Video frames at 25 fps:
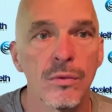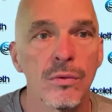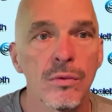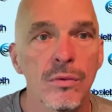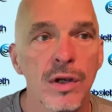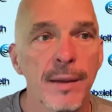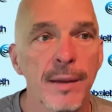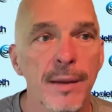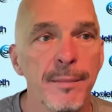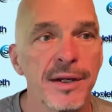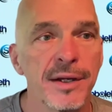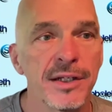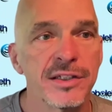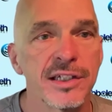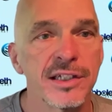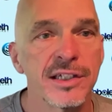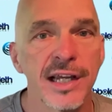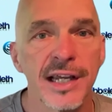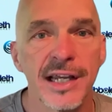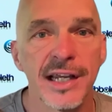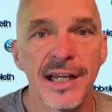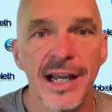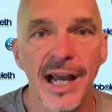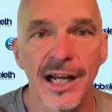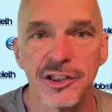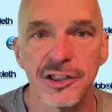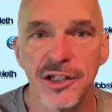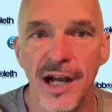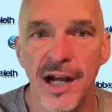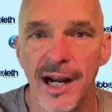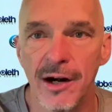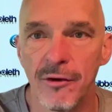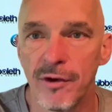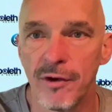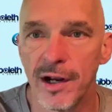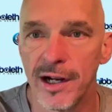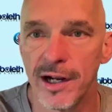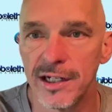Let me see. I try to
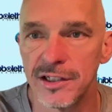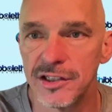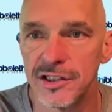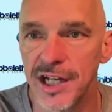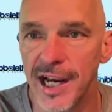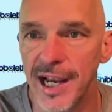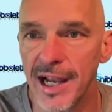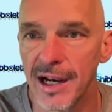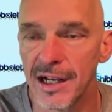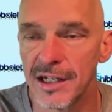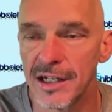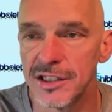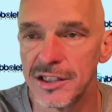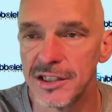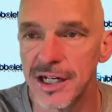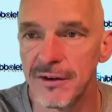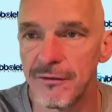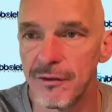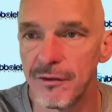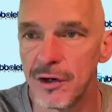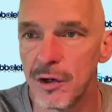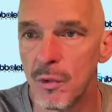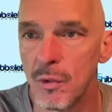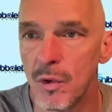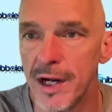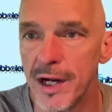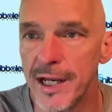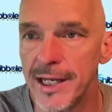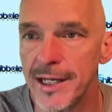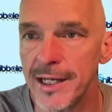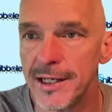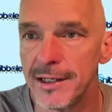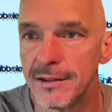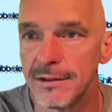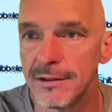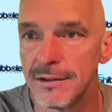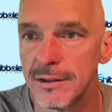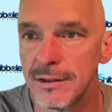run a challenge every
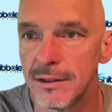week.